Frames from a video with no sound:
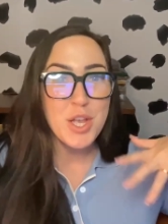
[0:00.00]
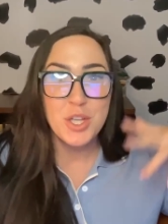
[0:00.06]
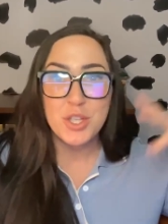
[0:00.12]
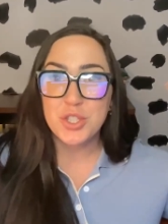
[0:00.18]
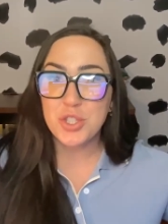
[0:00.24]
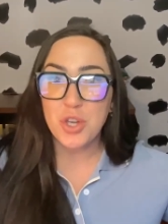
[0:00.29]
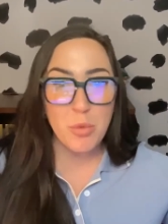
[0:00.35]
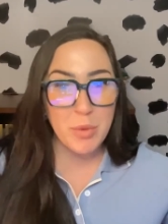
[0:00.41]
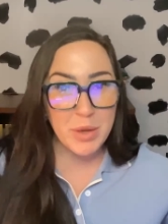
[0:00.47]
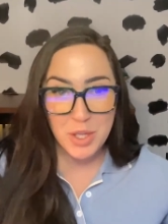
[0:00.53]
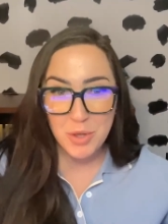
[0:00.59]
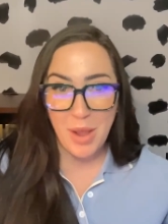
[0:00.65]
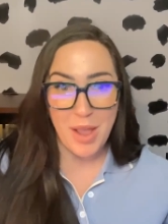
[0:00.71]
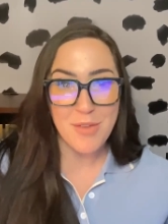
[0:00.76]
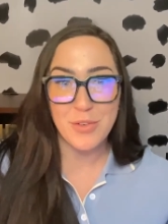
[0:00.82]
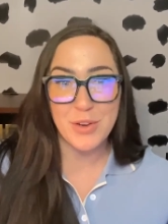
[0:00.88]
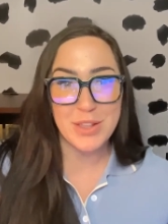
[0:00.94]
showing you
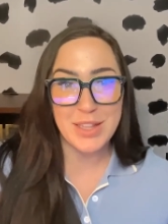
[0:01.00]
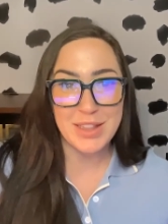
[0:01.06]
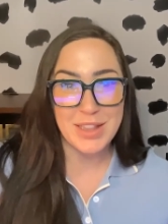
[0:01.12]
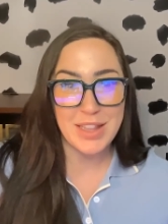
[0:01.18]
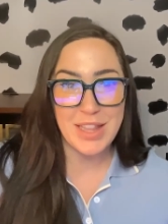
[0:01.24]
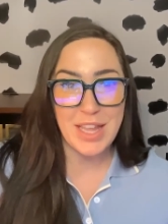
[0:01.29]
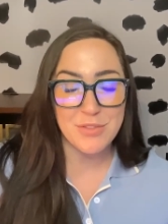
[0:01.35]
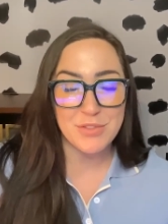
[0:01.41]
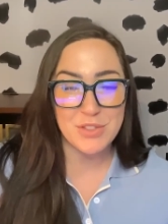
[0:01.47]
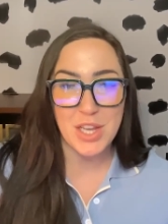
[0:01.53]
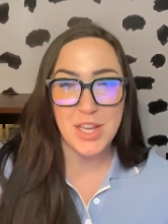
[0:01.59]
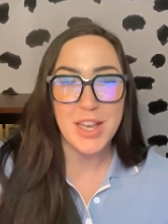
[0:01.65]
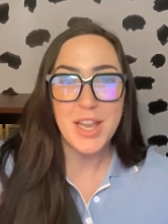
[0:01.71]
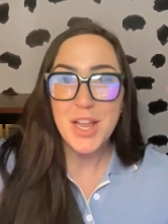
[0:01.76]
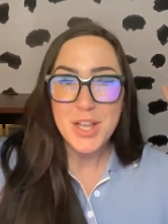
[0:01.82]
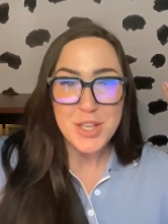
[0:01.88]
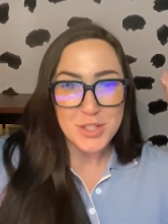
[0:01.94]
everything that they've done.